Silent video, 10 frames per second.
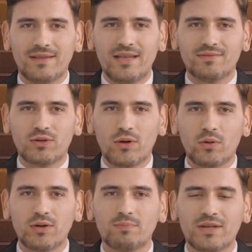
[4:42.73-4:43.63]
If you're a
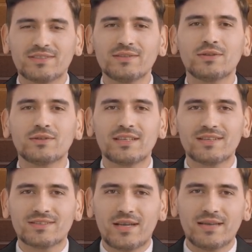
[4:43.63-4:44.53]
WordPress
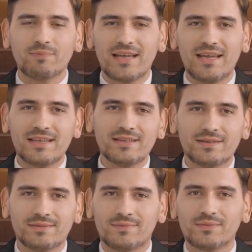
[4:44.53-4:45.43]
enthusiast like me,
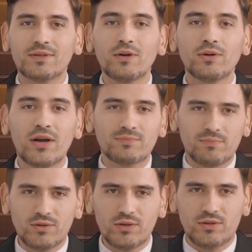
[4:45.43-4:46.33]
you'll love
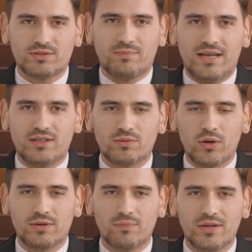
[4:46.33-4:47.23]
Bluehost's managed
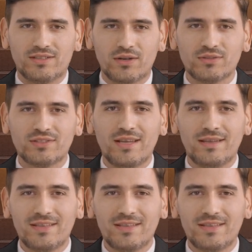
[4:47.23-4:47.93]
WordPress hosting.